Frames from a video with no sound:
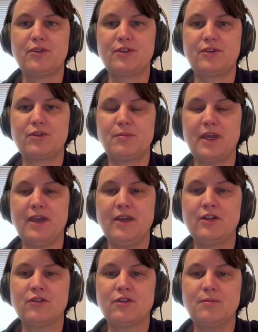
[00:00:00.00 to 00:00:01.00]
Group A and
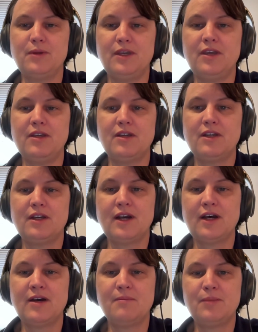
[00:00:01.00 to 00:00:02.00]
Group B,
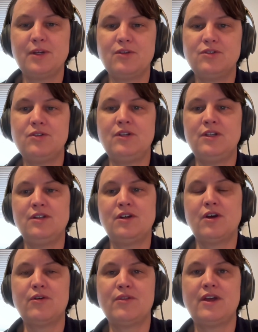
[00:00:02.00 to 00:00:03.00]
but you do need to
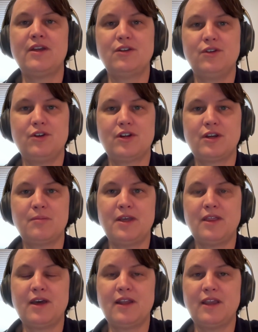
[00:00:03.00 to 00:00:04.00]
know that you're going to pay
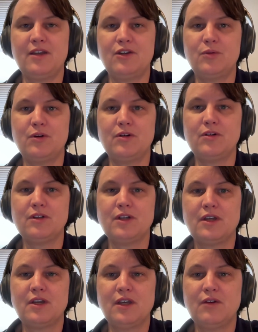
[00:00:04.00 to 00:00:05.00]
that annual
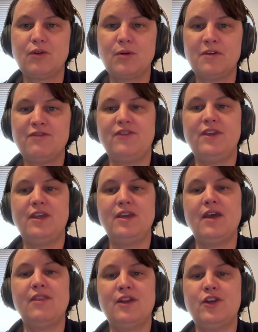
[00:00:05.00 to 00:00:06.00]
enrollment fee,
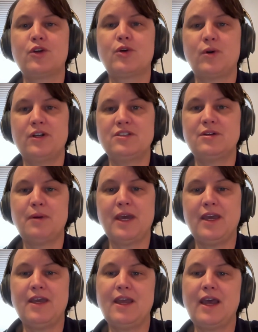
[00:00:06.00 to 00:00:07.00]
and then you're going to
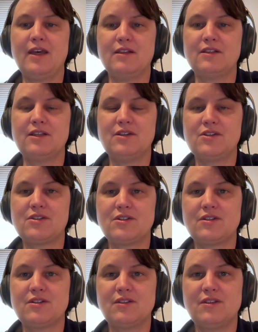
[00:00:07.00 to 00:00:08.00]
pay at
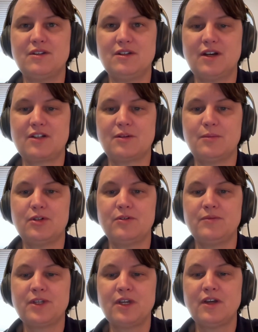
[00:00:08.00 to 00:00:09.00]
least the deductible.
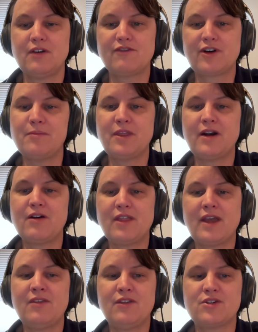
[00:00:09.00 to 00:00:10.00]
From there,
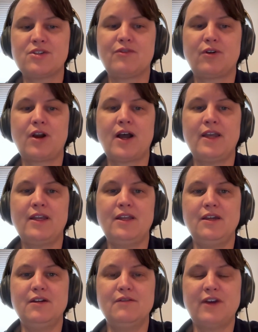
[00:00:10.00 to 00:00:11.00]
then there's a variety
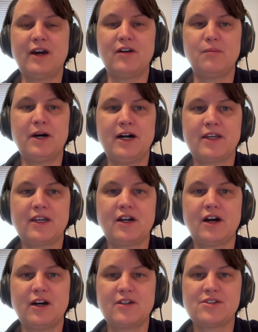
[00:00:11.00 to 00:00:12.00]
of out-of-pocket
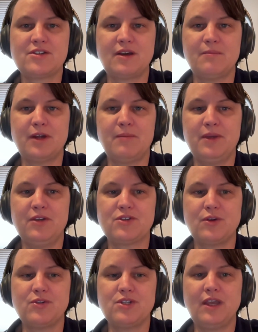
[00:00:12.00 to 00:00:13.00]
costs that might be
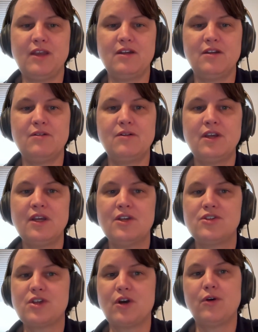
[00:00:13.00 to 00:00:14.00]
associated.
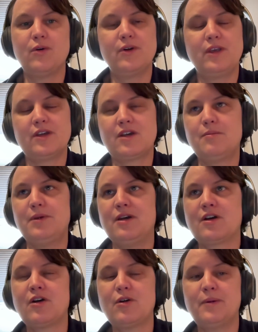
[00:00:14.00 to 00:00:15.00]
So it could be a
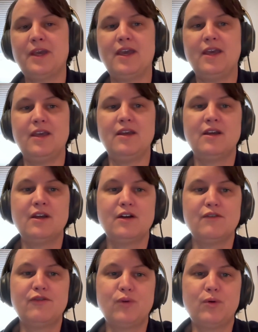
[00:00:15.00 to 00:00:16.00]
copay
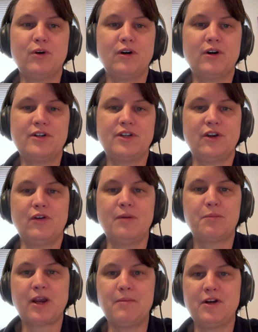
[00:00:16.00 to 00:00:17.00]
for a
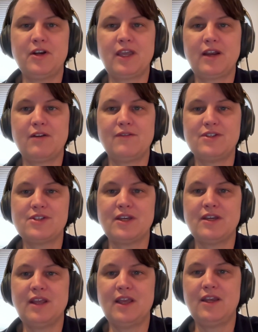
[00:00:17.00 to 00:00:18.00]
primary care
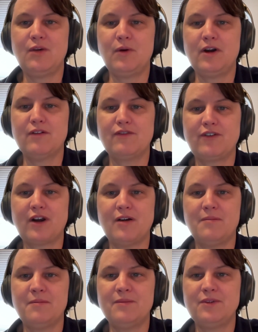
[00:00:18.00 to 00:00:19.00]
visit anywhere
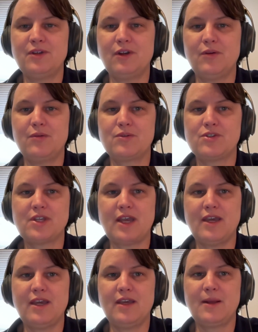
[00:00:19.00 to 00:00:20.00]
from
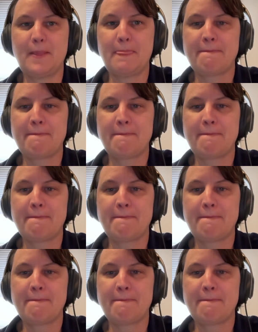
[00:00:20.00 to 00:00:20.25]
say